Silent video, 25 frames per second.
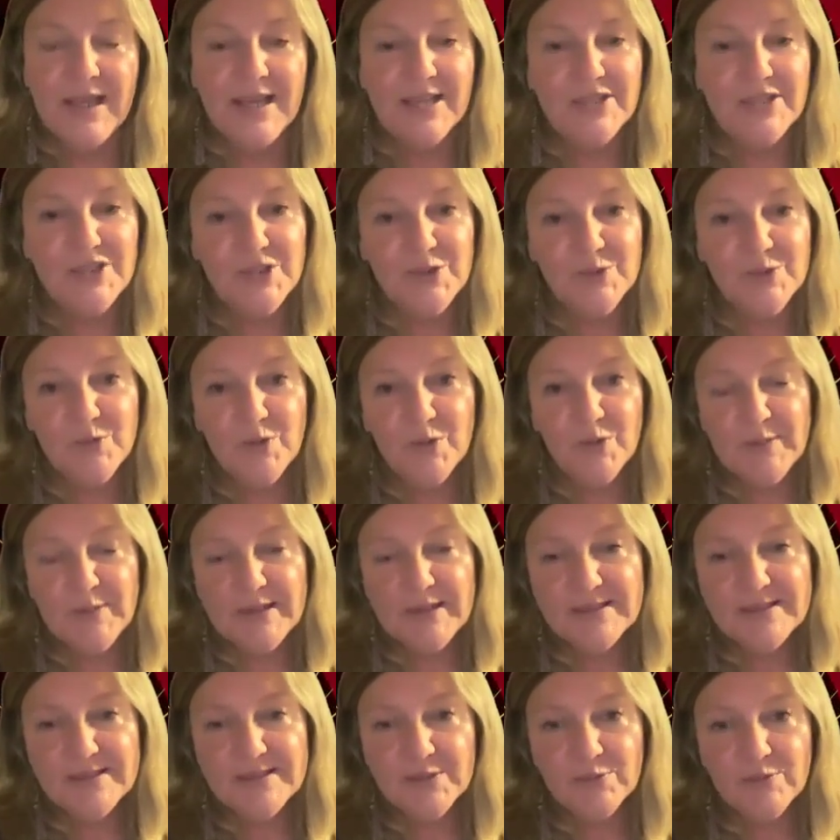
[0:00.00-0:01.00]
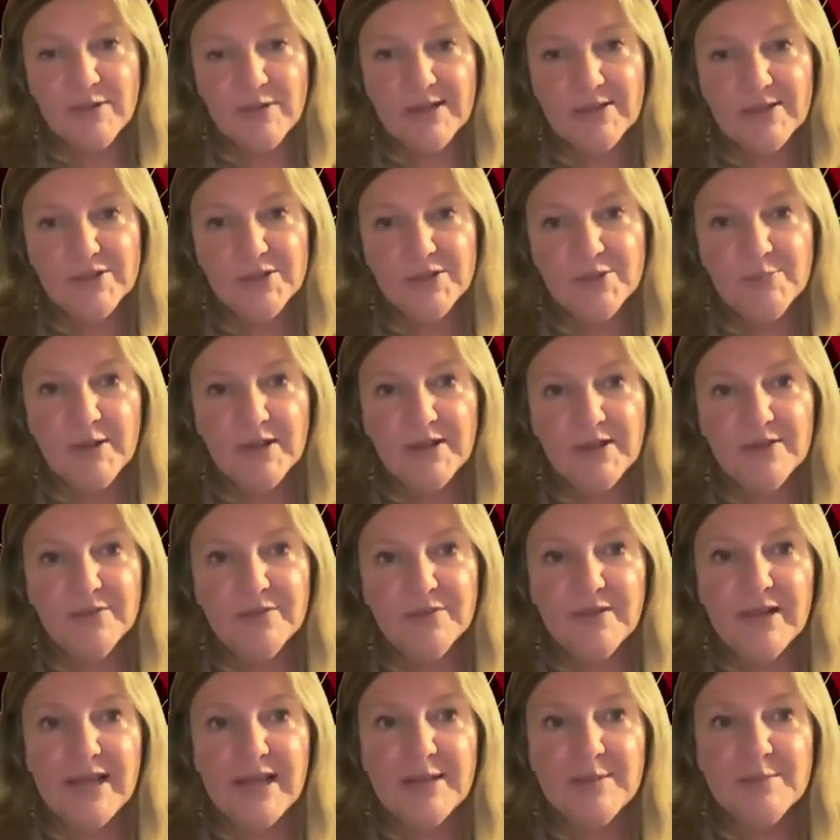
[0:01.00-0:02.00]
And you will be surrounded by the
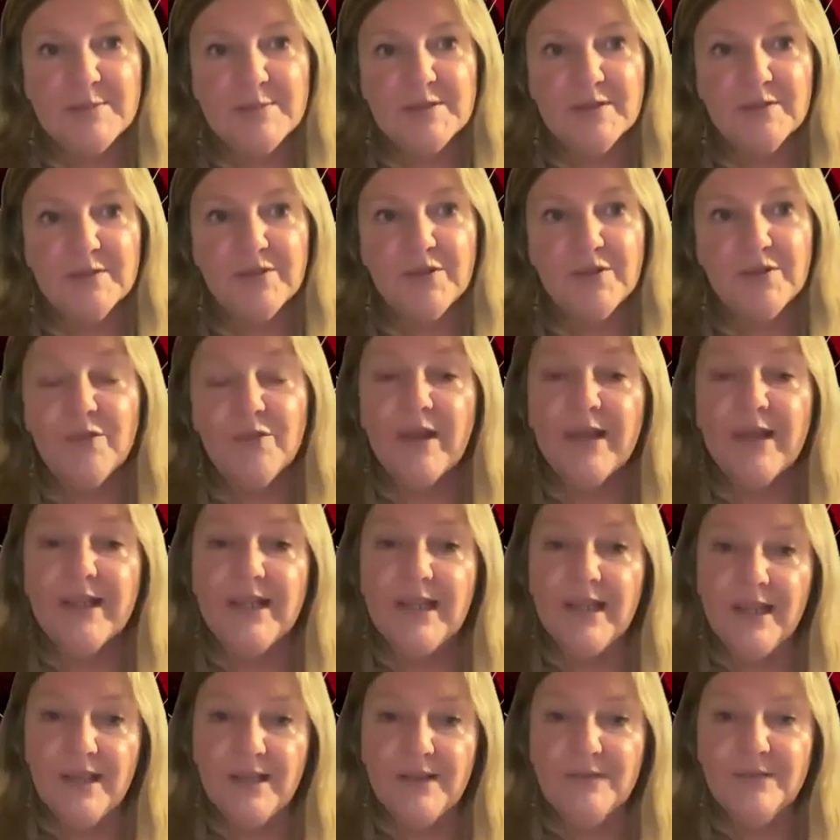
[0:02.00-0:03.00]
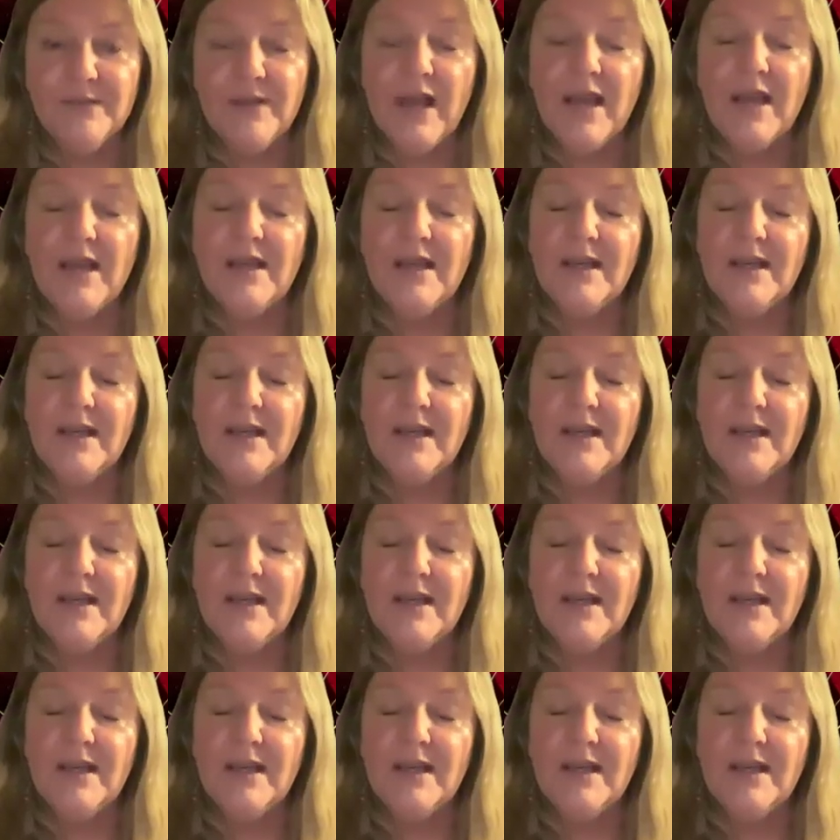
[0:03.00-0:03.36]
flames of divine love,